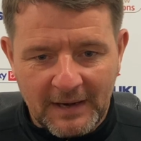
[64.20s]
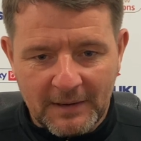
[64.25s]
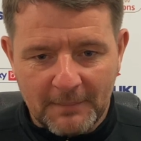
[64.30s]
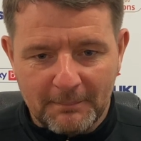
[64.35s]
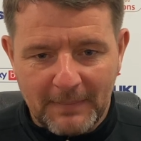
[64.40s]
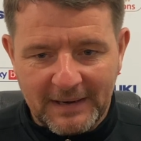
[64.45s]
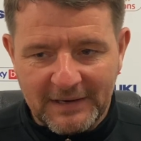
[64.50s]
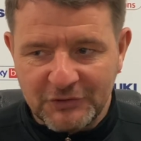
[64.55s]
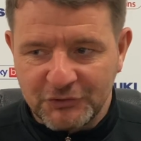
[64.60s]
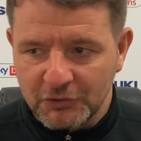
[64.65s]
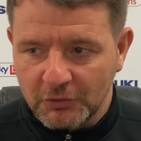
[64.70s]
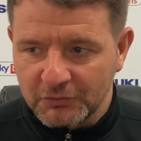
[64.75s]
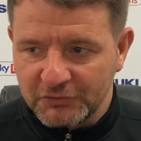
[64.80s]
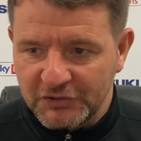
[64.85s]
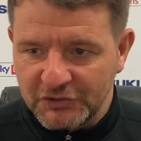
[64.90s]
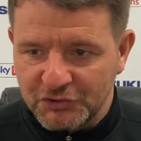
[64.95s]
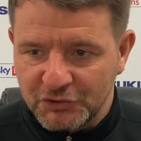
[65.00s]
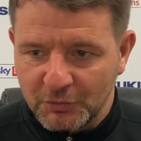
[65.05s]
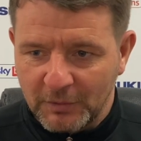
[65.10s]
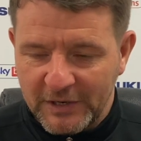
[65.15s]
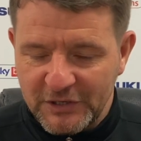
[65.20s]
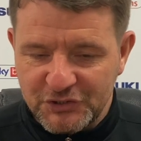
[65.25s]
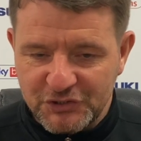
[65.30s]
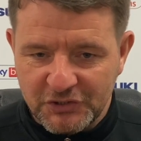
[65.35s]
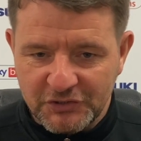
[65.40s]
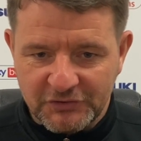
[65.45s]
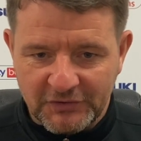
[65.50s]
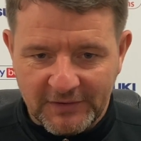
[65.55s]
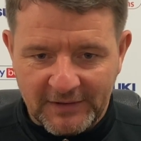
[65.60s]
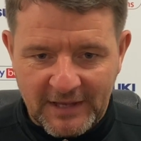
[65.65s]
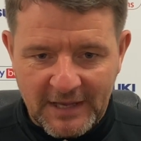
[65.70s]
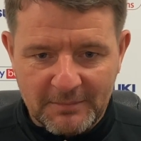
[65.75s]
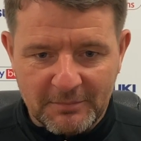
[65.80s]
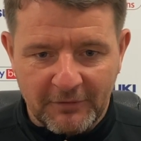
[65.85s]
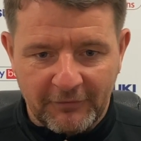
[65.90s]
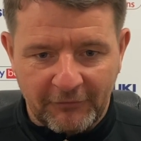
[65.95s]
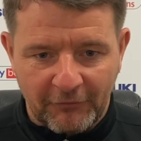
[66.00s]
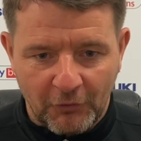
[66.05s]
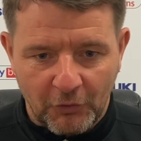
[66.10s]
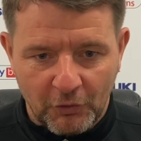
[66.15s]
of manage those situations and keep the
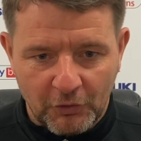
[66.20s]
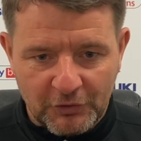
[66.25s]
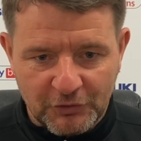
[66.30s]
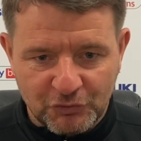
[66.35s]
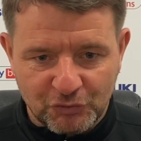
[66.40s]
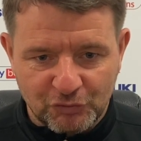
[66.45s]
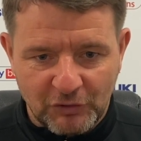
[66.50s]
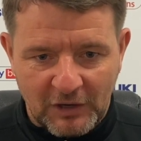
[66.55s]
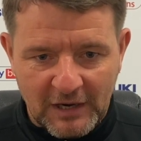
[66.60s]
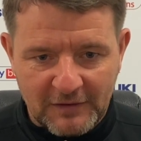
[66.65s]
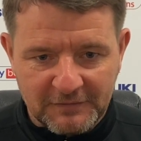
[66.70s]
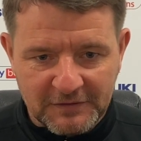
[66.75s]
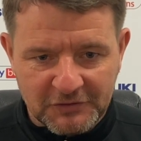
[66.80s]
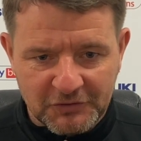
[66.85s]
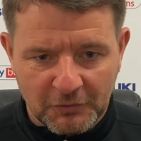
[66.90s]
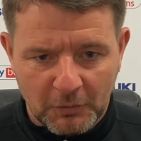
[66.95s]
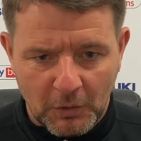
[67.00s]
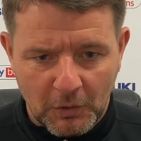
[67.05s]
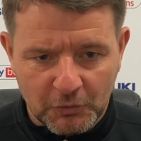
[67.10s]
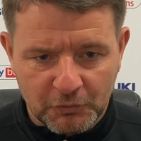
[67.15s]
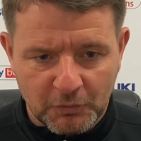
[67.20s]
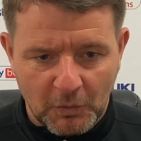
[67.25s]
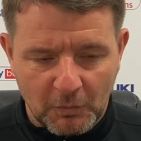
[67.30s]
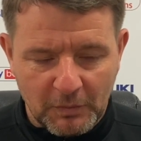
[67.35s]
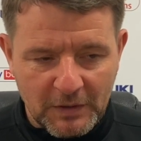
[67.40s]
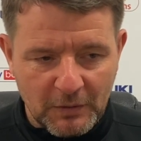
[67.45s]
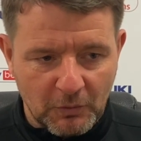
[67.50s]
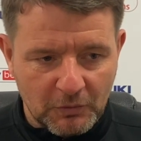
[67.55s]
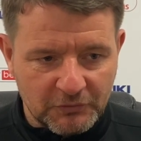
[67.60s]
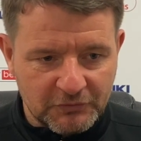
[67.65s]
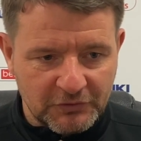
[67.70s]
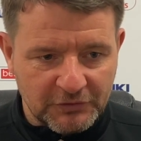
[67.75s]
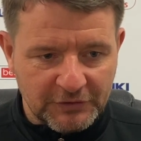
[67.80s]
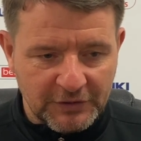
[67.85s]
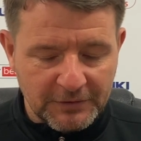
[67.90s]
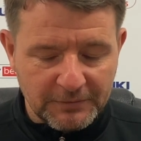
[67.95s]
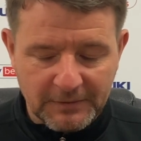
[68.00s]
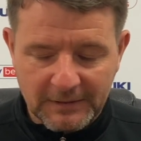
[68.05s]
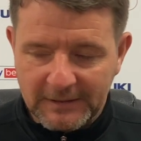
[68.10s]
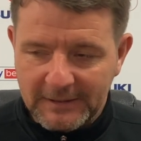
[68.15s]
focus driving towards what we want to
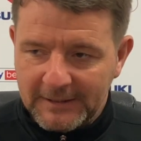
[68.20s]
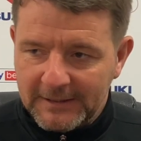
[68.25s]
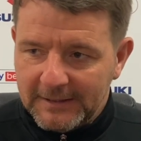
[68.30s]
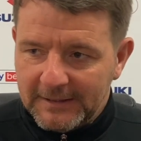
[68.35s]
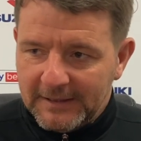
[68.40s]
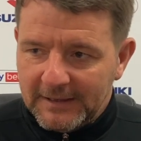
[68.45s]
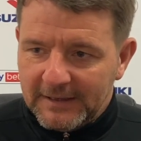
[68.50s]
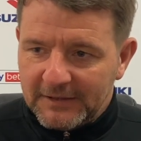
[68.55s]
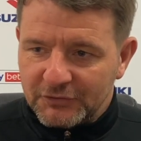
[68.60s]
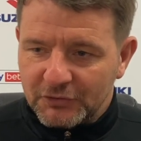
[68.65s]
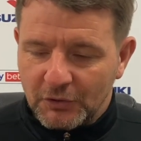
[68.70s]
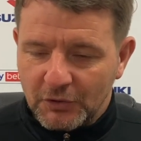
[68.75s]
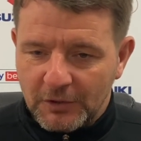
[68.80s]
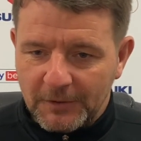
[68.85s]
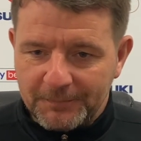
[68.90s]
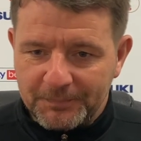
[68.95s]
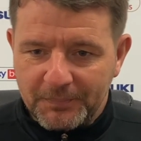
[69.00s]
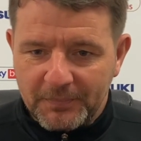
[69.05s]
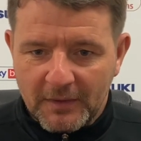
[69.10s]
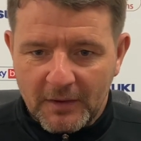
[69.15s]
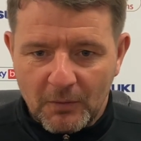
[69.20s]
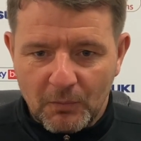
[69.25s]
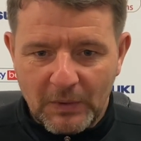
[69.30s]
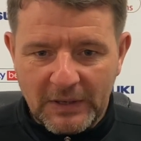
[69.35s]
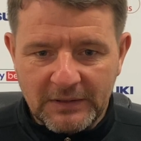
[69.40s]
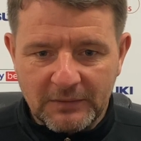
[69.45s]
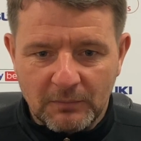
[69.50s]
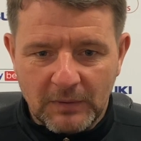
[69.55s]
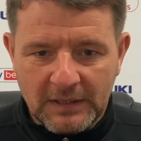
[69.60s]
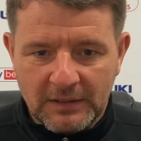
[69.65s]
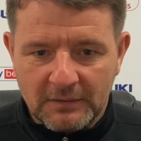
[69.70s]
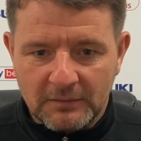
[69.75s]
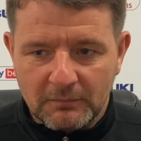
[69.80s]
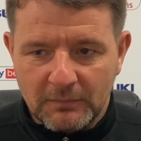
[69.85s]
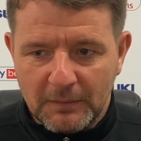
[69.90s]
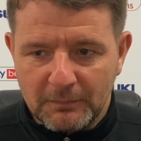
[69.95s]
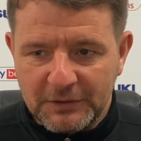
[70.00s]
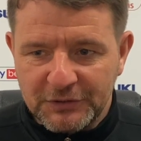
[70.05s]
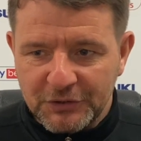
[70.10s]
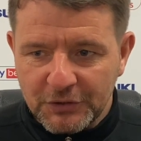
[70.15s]
do. So when when
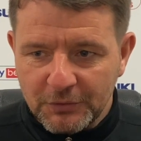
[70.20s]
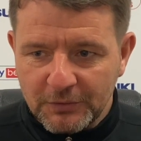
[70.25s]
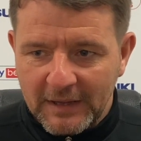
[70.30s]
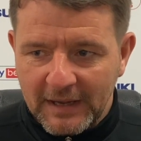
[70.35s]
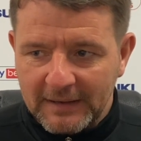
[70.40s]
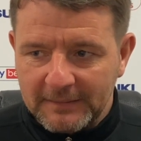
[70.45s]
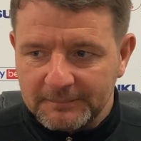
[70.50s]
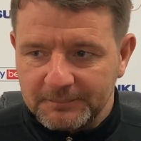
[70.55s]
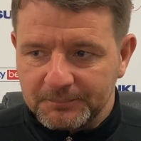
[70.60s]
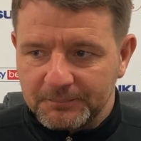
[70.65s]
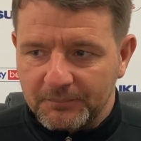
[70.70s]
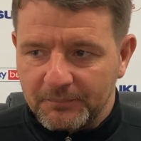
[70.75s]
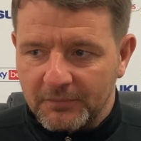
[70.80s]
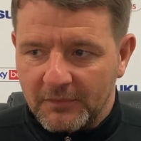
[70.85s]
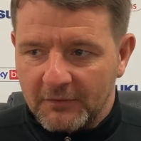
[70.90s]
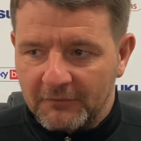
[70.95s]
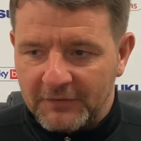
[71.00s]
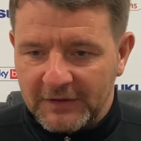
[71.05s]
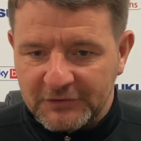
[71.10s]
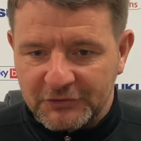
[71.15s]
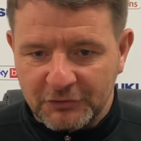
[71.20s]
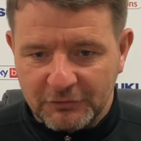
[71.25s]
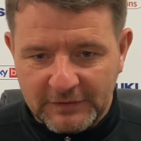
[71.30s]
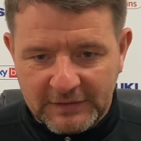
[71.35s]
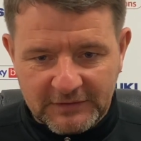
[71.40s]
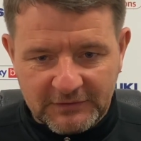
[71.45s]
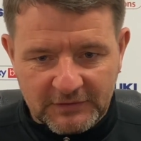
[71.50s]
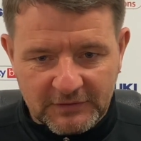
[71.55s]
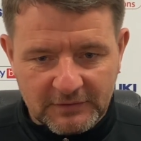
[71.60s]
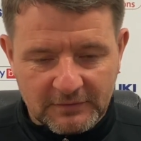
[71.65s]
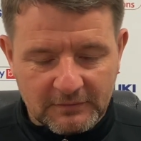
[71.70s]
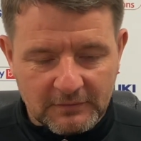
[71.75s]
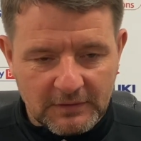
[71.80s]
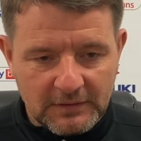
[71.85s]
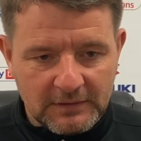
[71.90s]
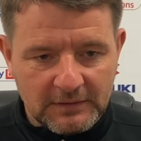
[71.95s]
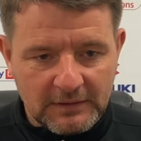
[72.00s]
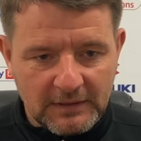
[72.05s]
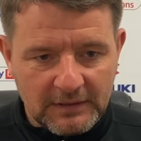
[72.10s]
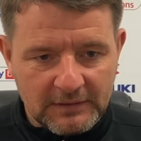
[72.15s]
when we do get victories and
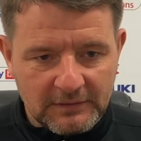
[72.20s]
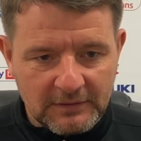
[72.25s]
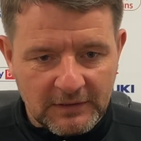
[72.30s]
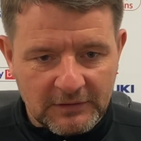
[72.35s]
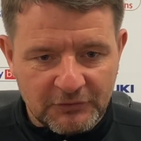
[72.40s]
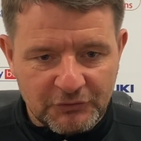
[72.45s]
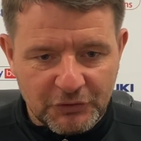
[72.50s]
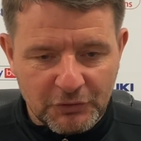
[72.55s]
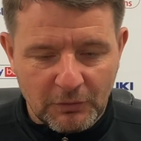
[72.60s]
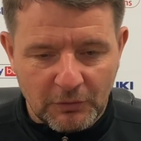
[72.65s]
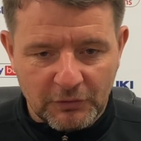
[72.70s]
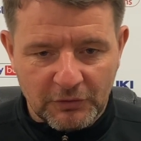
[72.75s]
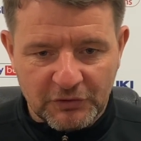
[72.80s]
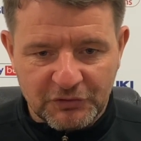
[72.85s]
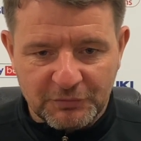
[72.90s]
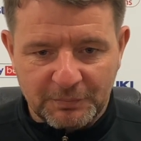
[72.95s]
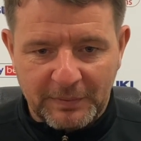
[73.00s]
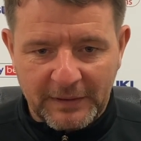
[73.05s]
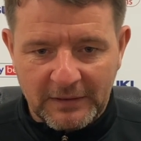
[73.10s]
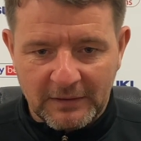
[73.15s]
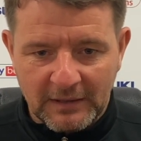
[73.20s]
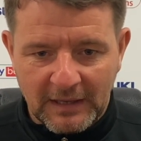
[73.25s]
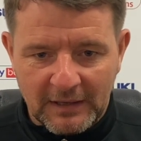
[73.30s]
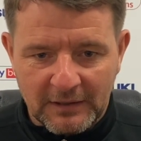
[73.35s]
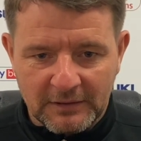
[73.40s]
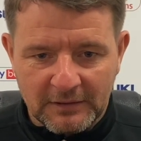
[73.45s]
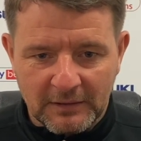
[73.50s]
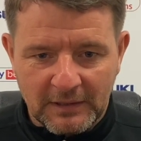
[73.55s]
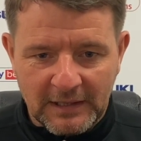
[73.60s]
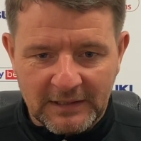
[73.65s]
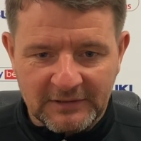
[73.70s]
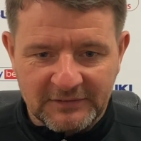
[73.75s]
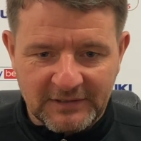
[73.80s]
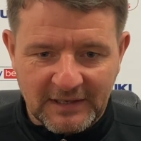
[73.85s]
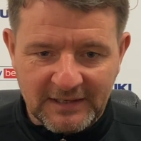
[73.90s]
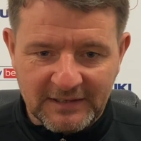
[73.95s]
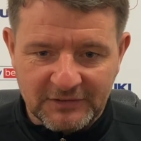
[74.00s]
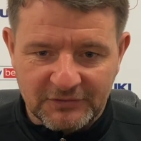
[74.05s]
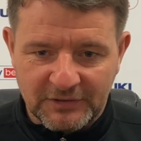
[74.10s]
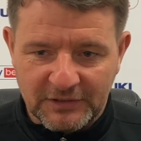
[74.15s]
and, and, two on the spin, like like you
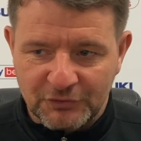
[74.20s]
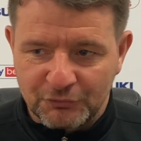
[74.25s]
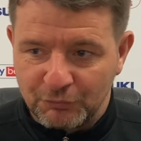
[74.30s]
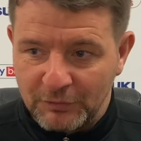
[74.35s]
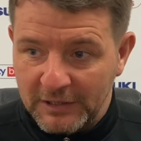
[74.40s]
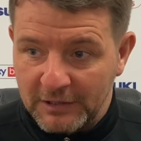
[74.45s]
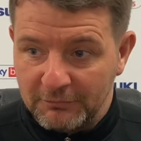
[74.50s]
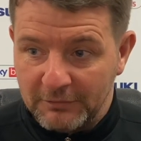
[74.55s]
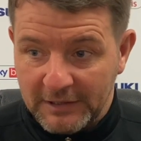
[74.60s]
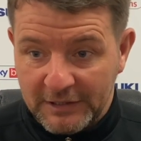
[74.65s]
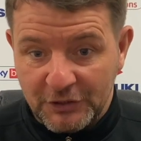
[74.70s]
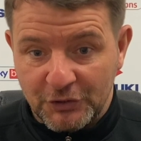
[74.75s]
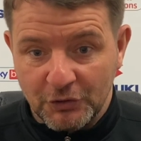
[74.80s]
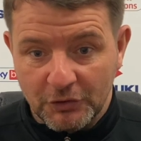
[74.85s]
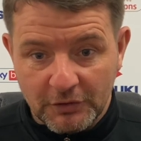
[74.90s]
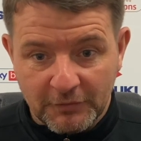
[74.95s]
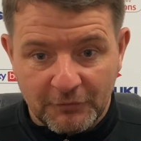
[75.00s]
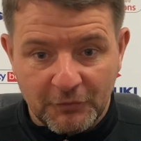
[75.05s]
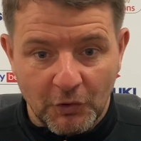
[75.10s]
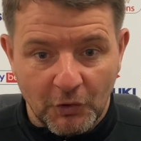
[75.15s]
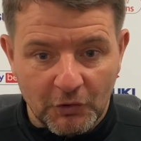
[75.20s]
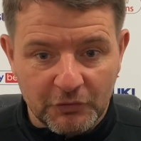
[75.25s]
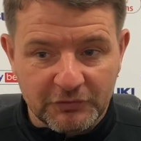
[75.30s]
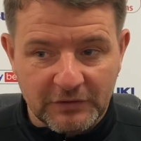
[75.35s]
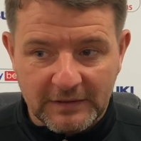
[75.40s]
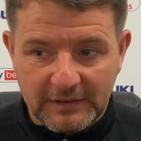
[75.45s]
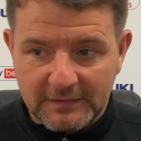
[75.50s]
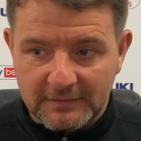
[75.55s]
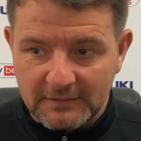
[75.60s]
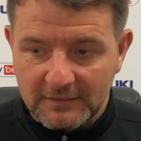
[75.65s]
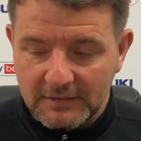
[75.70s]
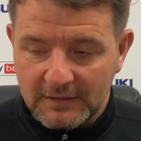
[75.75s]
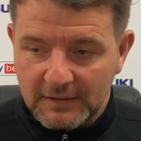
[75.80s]
said, it's it's really really good. Of course it is,